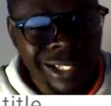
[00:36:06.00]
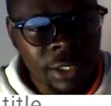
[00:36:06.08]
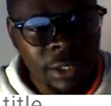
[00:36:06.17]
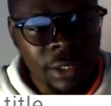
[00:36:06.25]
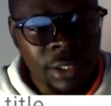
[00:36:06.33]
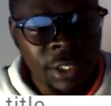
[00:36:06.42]

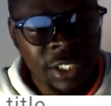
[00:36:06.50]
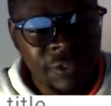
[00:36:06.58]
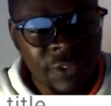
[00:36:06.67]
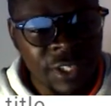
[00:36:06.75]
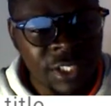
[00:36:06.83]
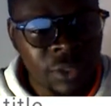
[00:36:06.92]
this first
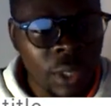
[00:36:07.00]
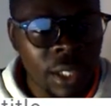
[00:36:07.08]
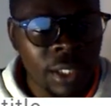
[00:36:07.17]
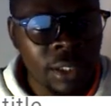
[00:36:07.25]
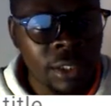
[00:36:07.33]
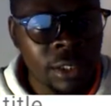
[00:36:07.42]
one
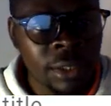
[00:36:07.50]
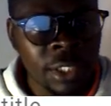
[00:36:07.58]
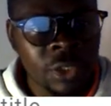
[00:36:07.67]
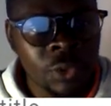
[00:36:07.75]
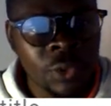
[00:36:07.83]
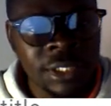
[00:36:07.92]
that you will
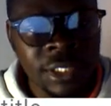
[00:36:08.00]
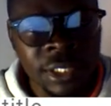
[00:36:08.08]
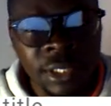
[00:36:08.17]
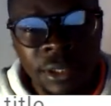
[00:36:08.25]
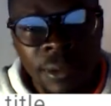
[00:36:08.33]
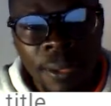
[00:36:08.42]
see
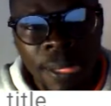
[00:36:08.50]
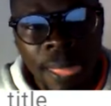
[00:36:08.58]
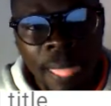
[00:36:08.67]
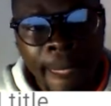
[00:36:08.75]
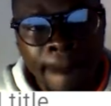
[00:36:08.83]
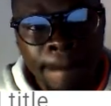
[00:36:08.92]

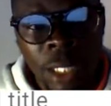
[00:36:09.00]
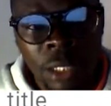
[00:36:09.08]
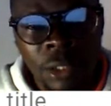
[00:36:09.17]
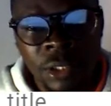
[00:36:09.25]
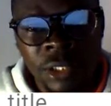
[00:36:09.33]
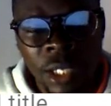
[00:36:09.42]
is
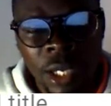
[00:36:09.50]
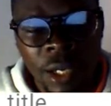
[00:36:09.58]
a